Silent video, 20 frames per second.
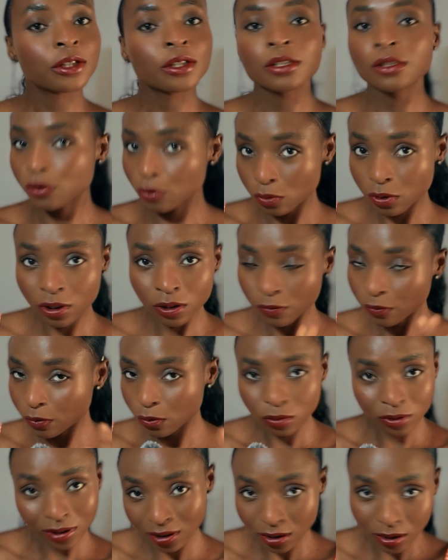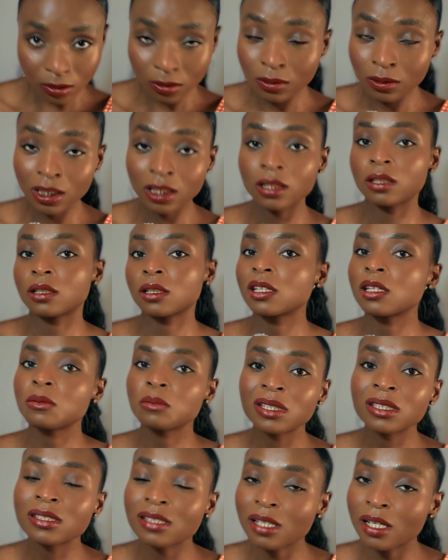So, if you're still here, it
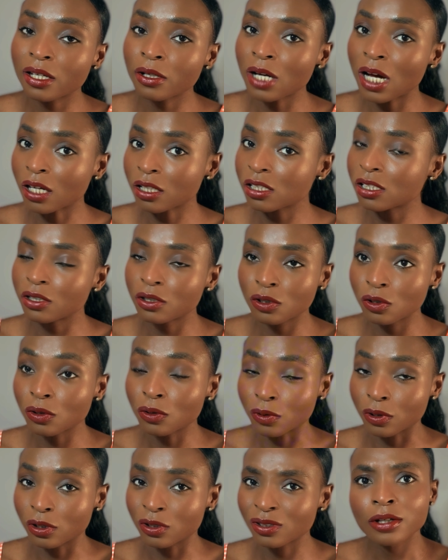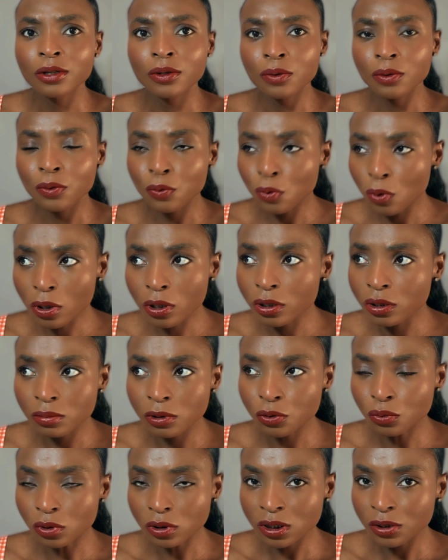means that you're actually curious. What could be
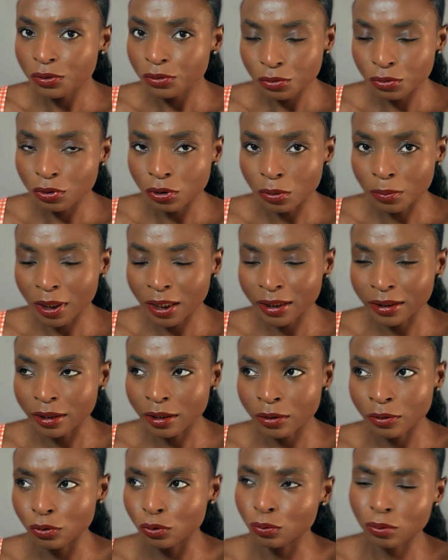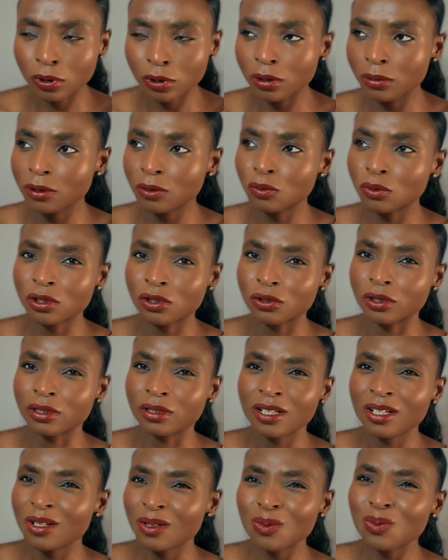running through your mind now? You're probably wondering,
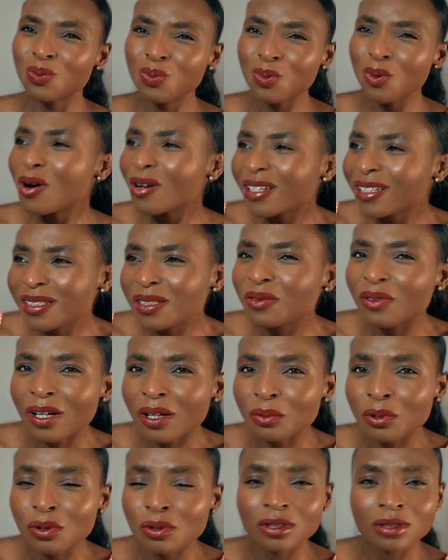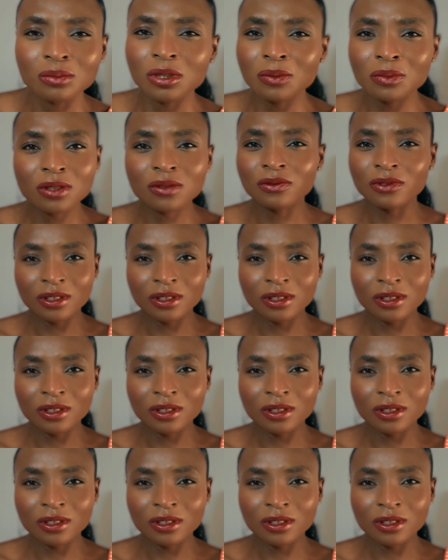what is vibe coding? Maybe you've